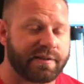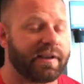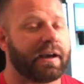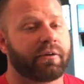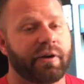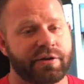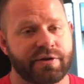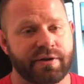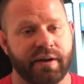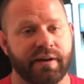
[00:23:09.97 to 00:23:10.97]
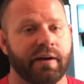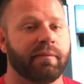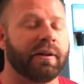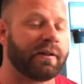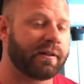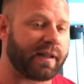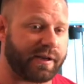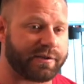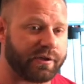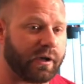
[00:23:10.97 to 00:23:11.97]
you got questions on them, let
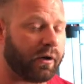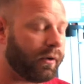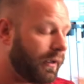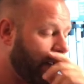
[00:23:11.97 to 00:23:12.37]
us know.